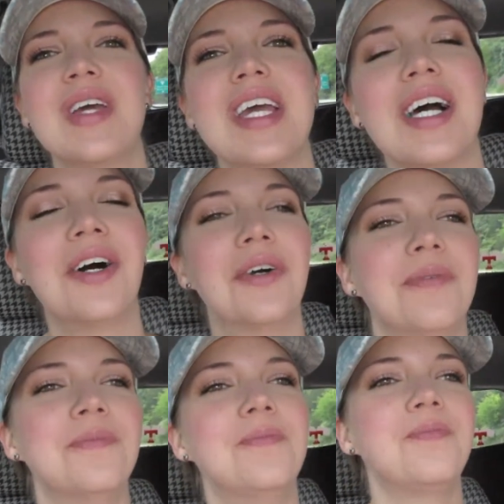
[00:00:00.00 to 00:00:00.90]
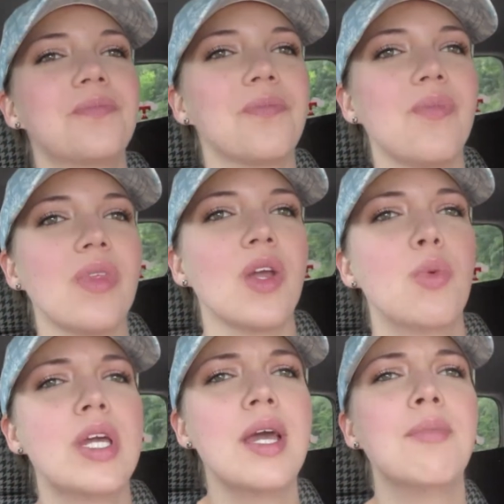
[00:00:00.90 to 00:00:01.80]
we um
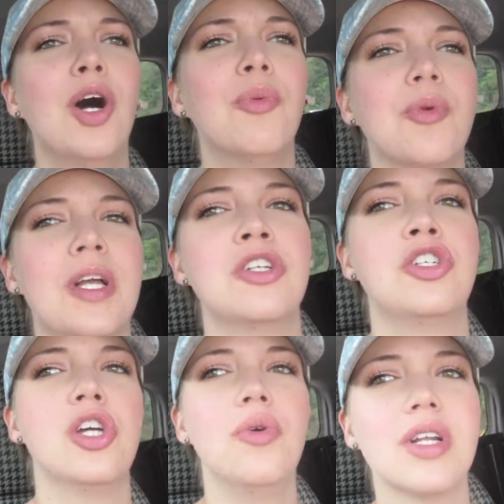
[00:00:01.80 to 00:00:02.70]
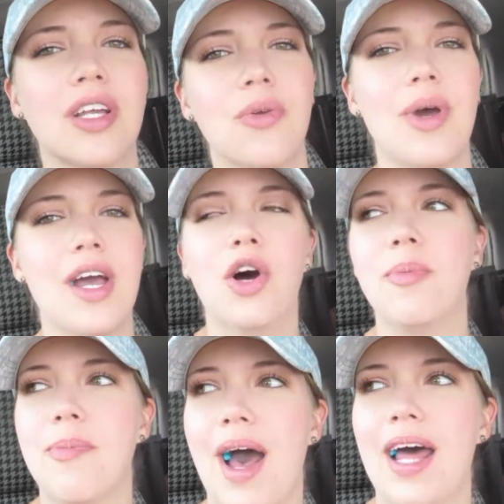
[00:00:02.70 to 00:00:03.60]
we came home, we were like joking on the way
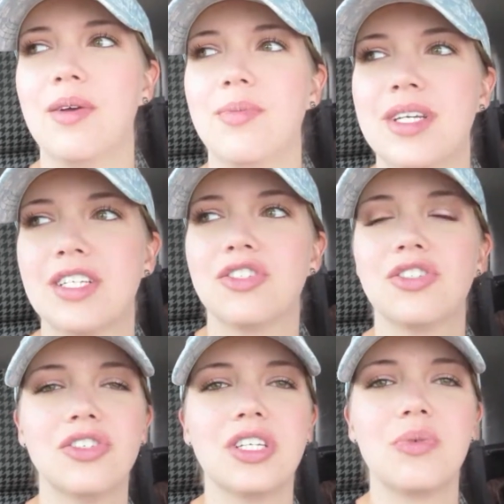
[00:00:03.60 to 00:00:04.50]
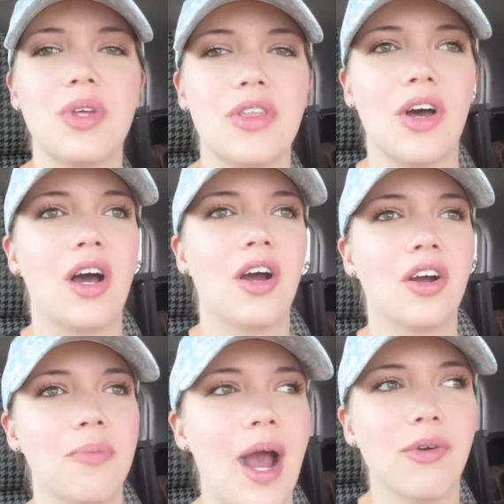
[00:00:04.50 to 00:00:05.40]
home about it because surely we thought
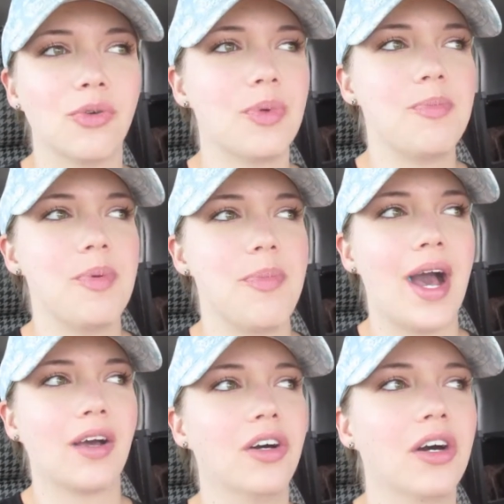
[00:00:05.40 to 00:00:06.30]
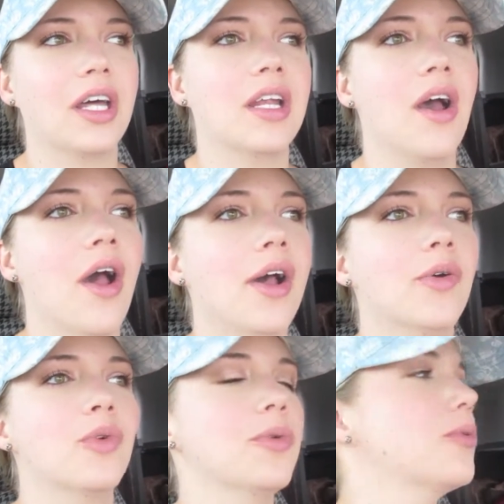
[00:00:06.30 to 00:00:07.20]
our power would be back on.
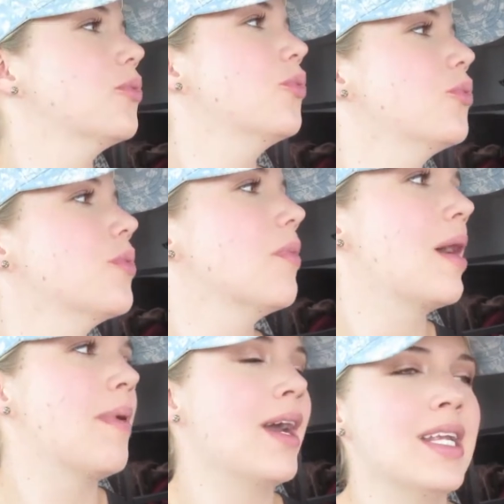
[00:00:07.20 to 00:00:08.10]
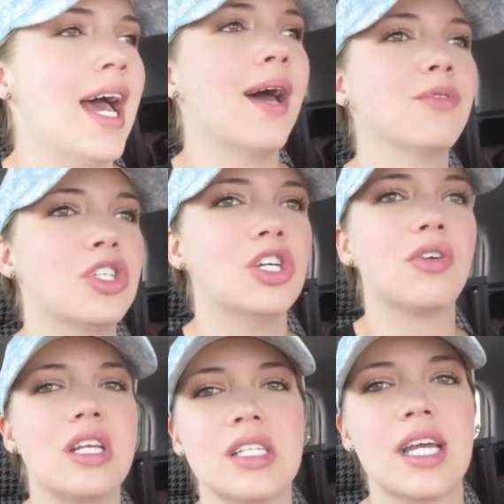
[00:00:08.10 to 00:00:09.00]
We were like, my dad was
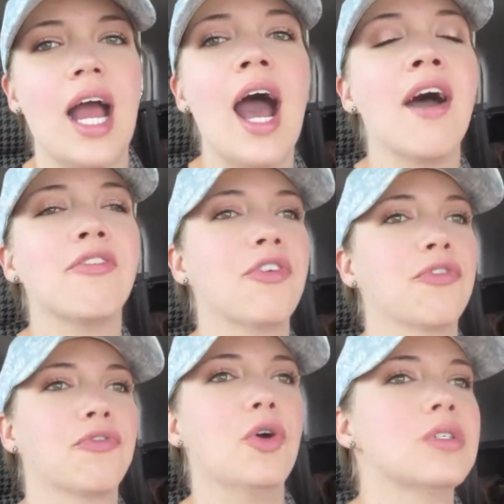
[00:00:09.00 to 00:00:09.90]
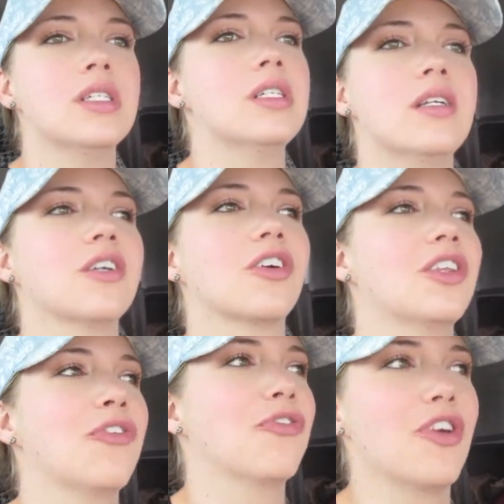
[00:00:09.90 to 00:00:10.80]
joking. He's like, I have a frozen dinner
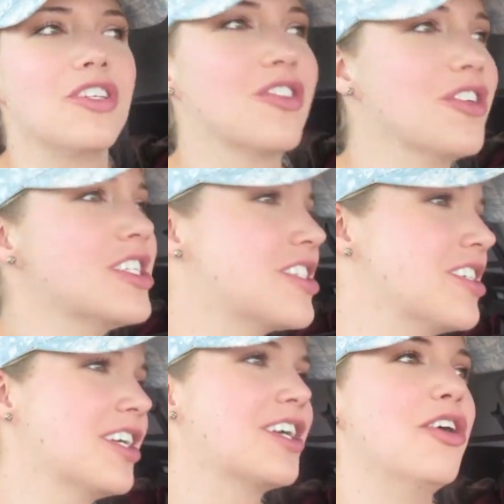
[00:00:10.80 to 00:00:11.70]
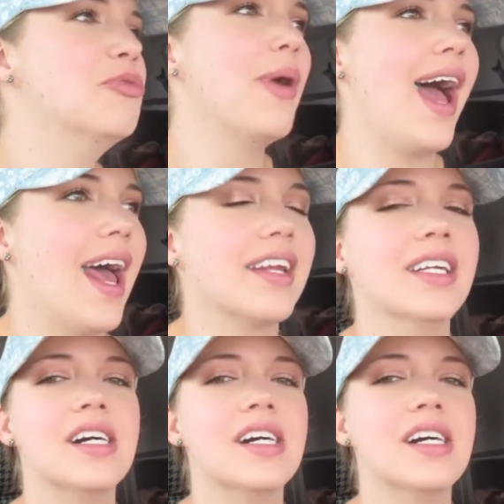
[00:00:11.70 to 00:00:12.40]
in the freezer. It's gonna go bad.